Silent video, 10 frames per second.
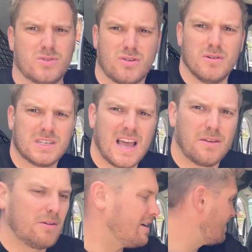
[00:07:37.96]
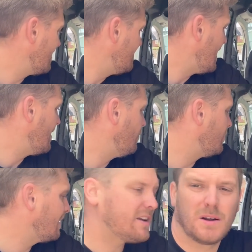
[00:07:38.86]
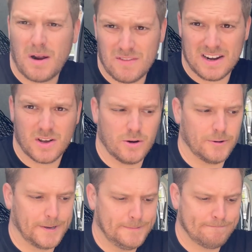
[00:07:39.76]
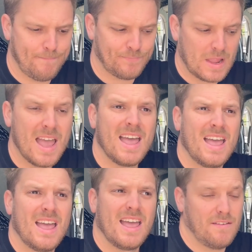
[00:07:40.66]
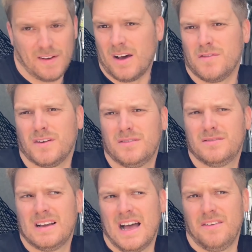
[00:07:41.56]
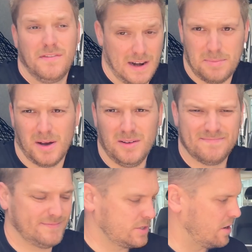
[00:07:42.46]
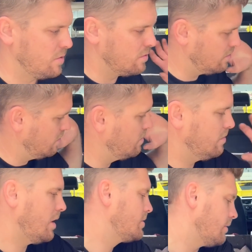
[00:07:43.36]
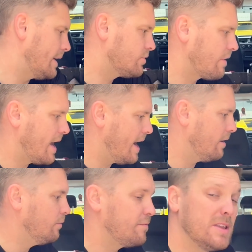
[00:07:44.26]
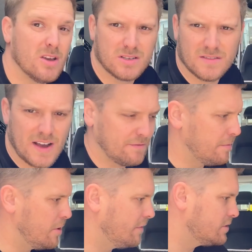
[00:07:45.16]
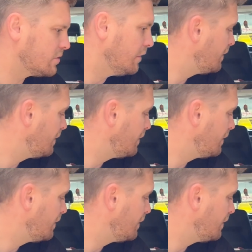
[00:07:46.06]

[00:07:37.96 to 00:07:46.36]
screwed together or anything. And the second I went round a corner, it fell over and fell apart. So I took that straight out, and we've been using the van for moving stuff